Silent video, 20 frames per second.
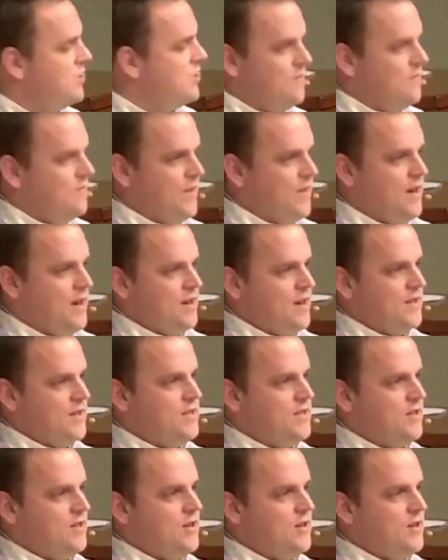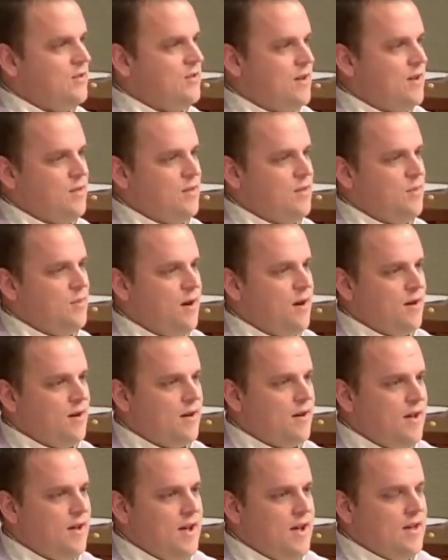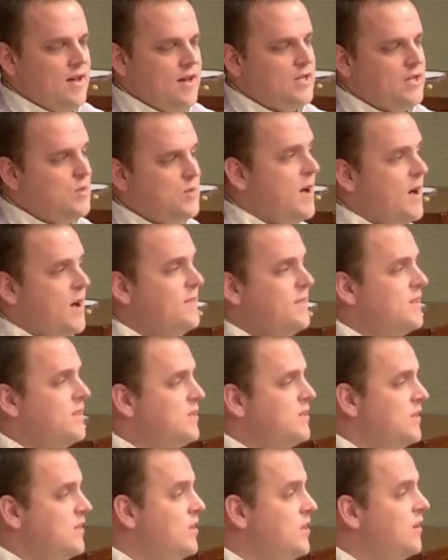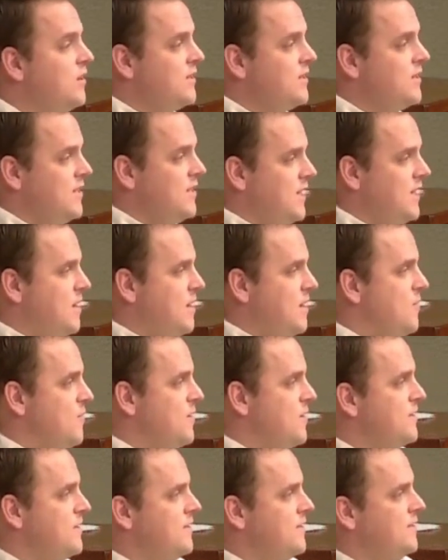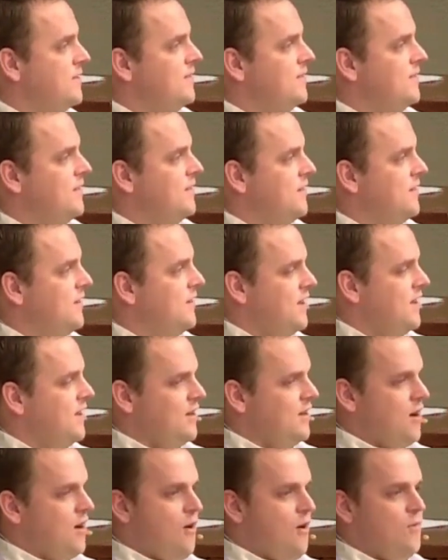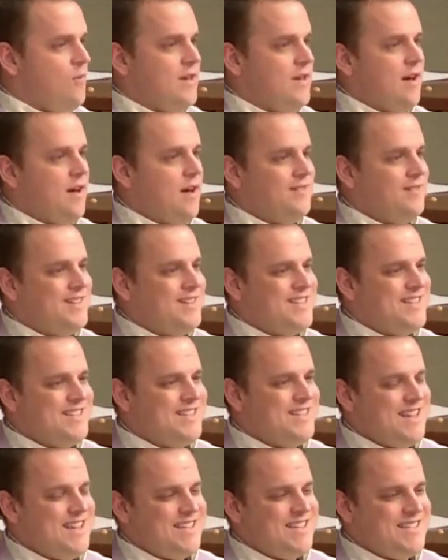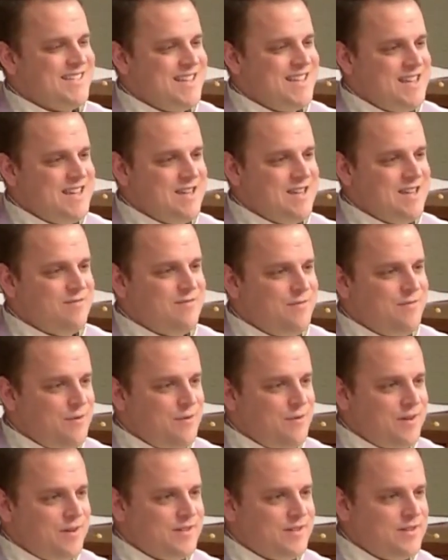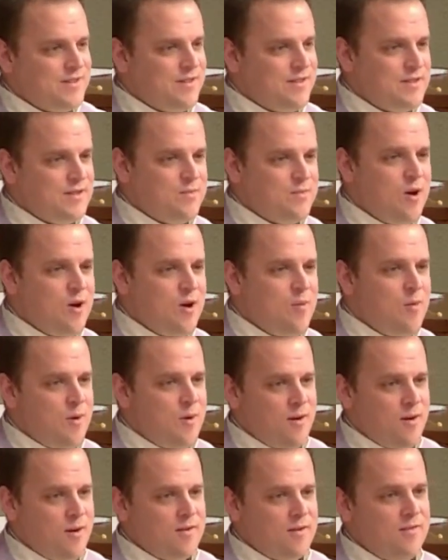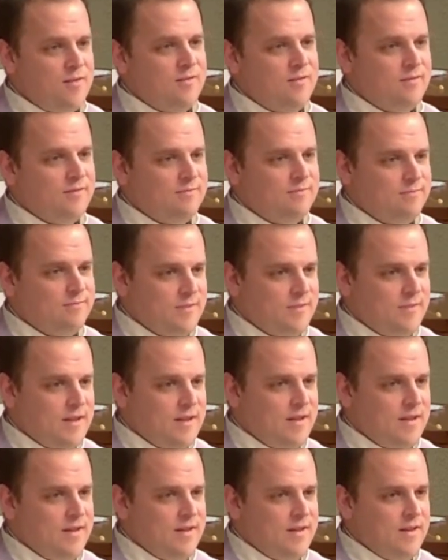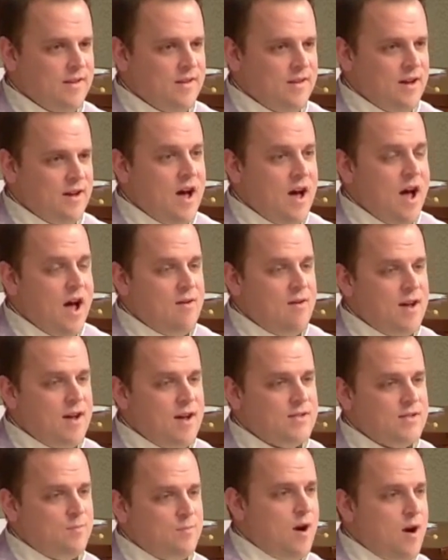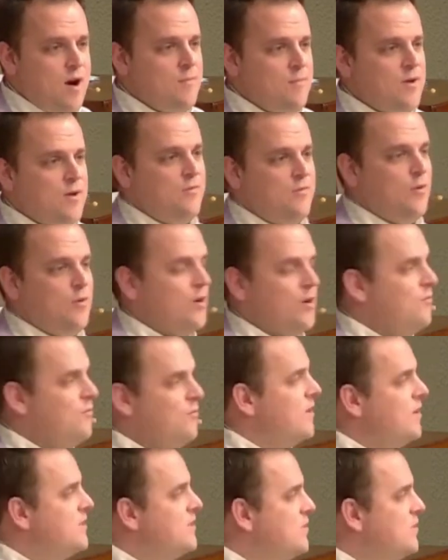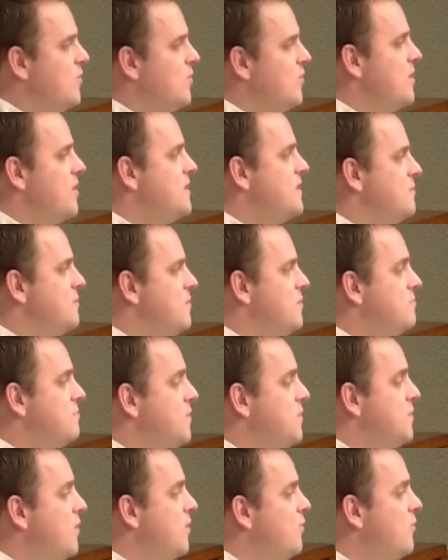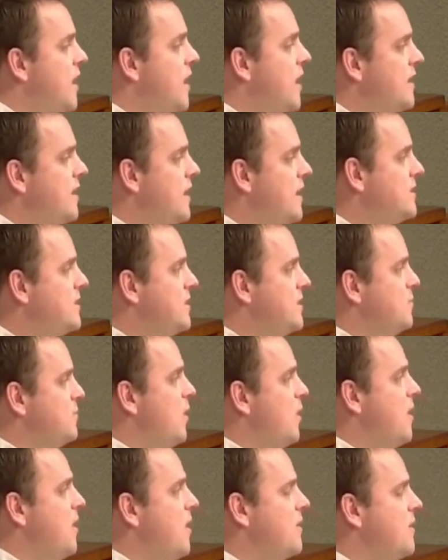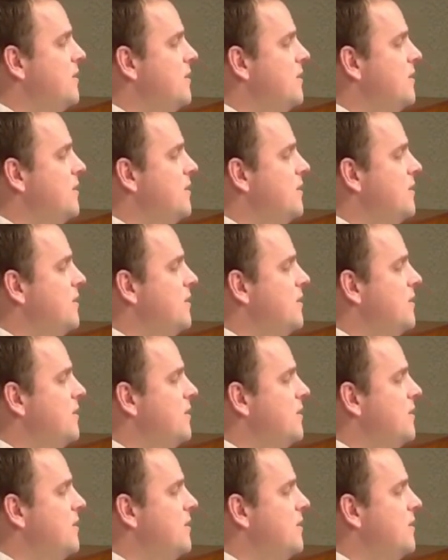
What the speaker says: invited us to look around the park and to spot the security cameras. And all we counted 16 focused on the small park. A high-rise apartment of 41 stories had been built right next to the park,